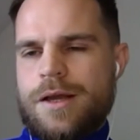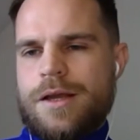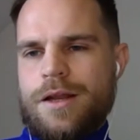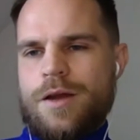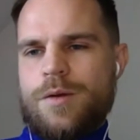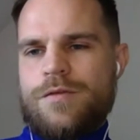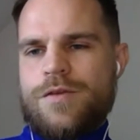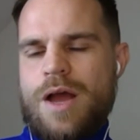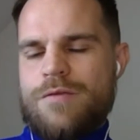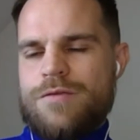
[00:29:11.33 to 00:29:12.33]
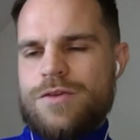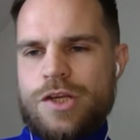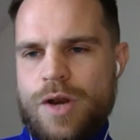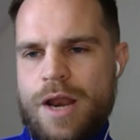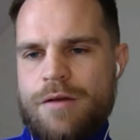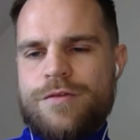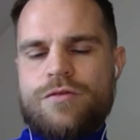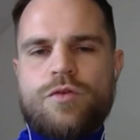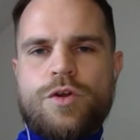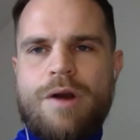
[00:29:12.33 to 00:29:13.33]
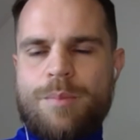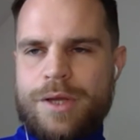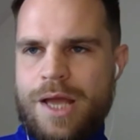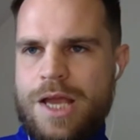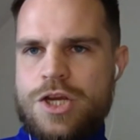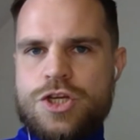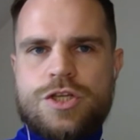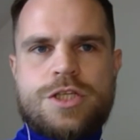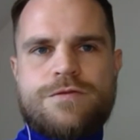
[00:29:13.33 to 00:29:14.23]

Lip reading: You know, if you have a central area for all your applications,